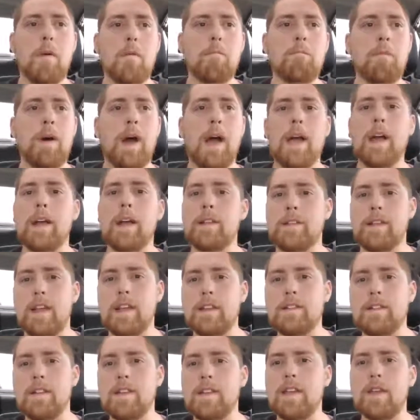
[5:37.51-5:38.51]
my
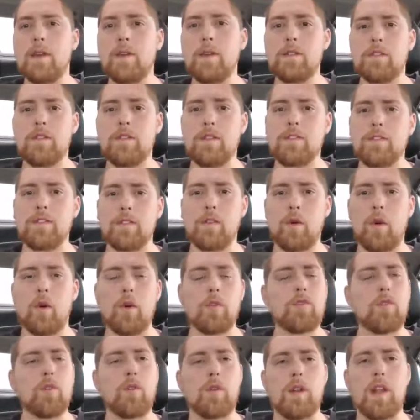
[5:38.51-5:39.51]
identity just
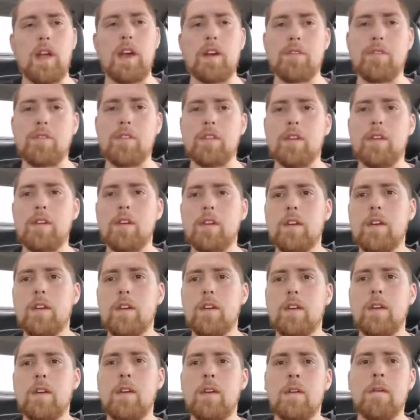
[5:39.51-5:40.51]
also left.
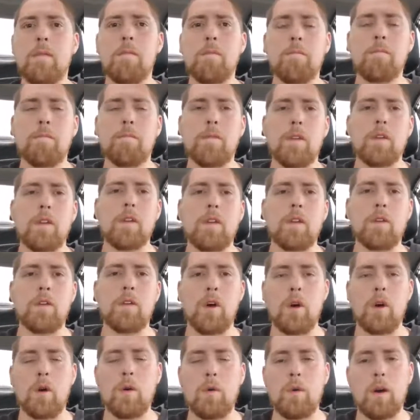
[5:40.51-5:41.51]
You
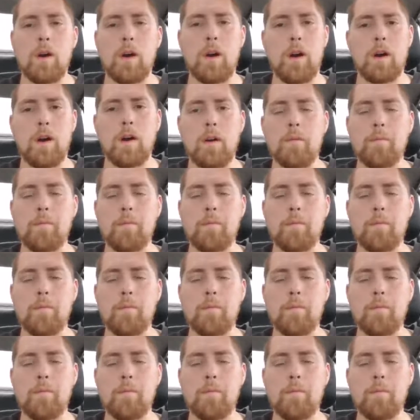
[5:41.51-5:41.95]
know,